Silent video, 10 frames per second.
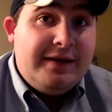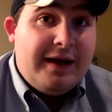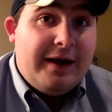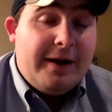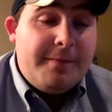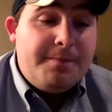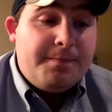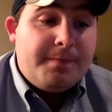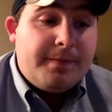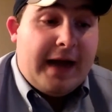
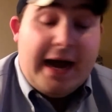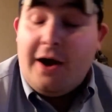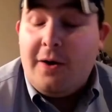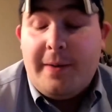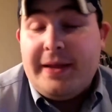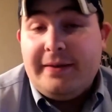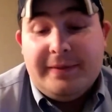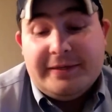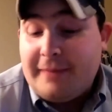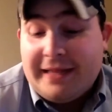I mean,
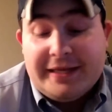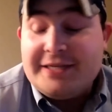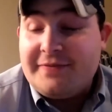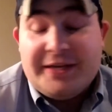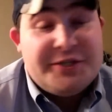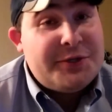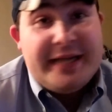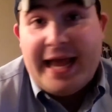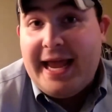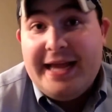mainly because of
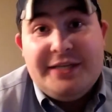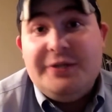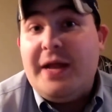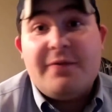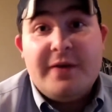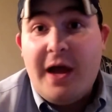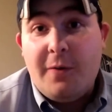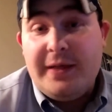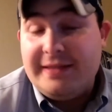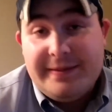injury, age, you never
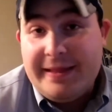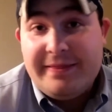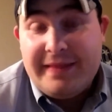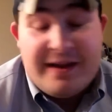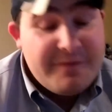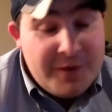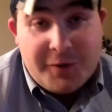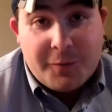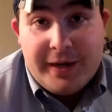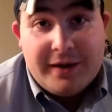know. The NFL
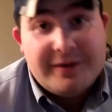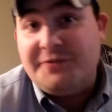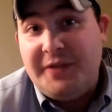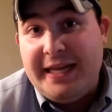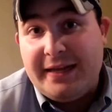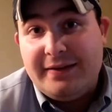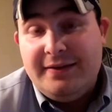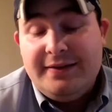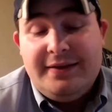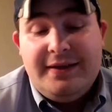career is fleeting.
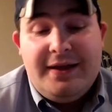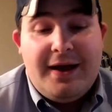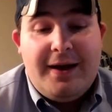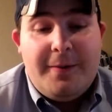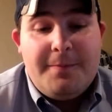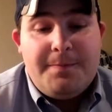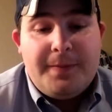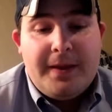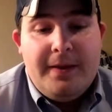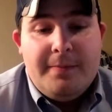
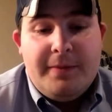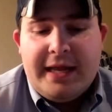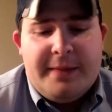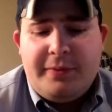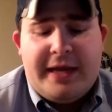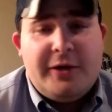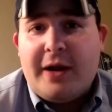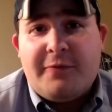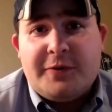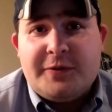But he played
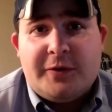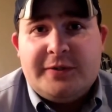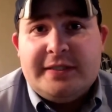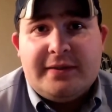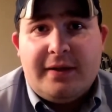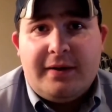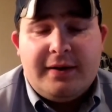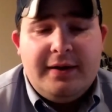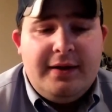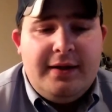great for us all season long.
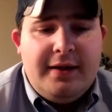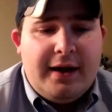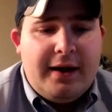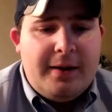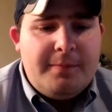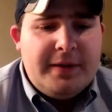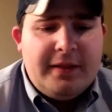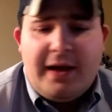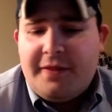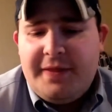But a
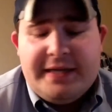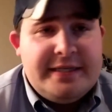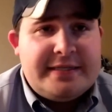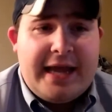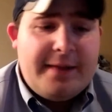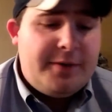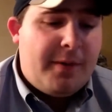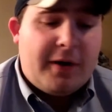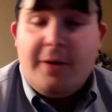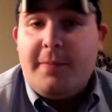lot of things in this game,
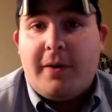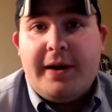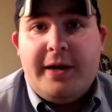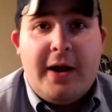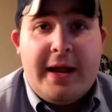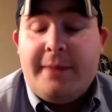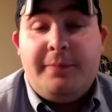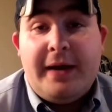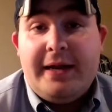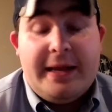DeMarco Murray, you know, he
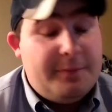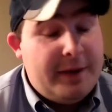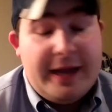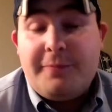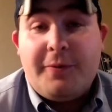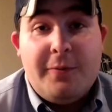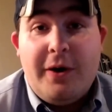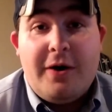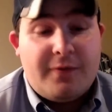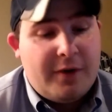played pretty
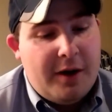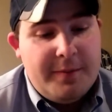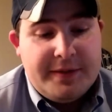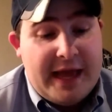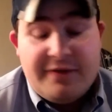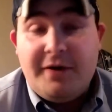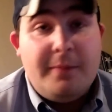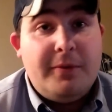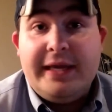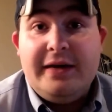well overall, but that
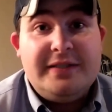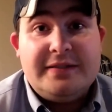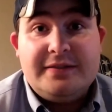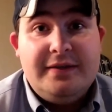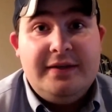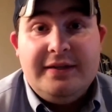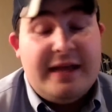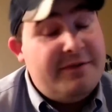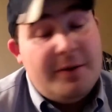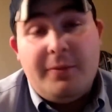fumble killed us.
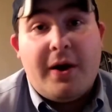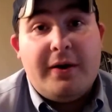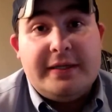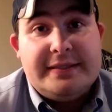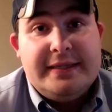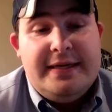That fumble hurt us.